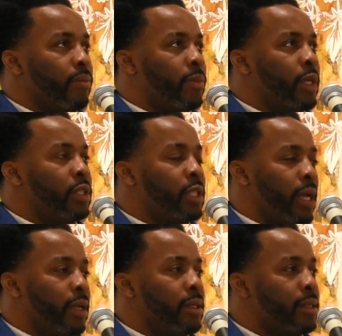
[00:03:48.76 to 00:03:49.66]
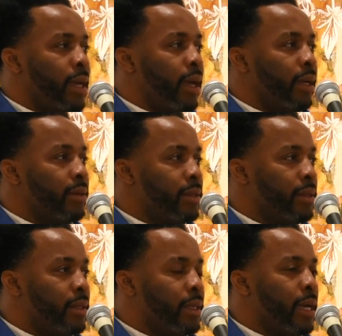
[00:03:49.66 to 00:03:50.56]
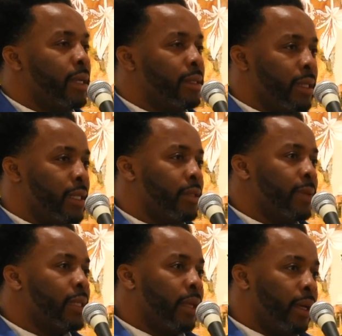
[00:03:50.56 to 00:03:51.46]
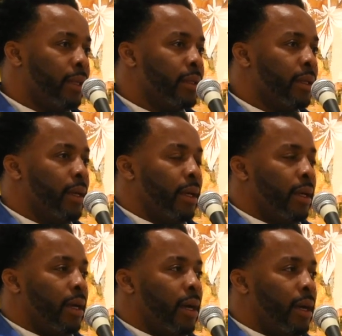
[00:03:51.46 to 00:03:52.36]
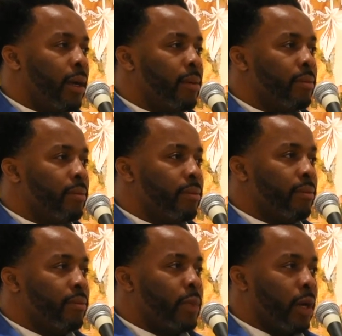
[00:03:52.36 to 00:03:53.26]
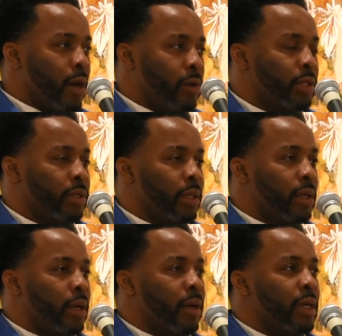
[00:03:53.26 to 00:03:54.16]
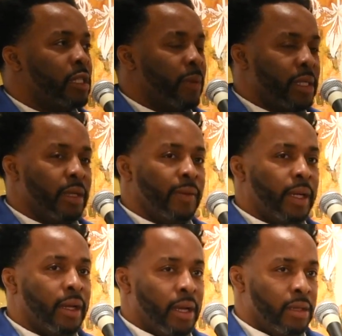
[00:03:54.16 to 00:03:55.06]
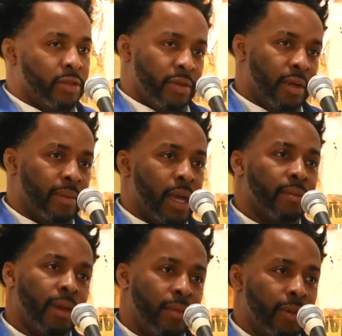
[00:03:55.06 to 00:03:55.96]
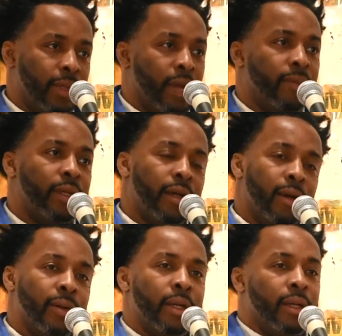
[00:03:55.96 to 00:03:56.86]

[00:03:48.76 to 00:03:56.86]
the genius that exists within um, the culture, especially when it comes from like people that we don't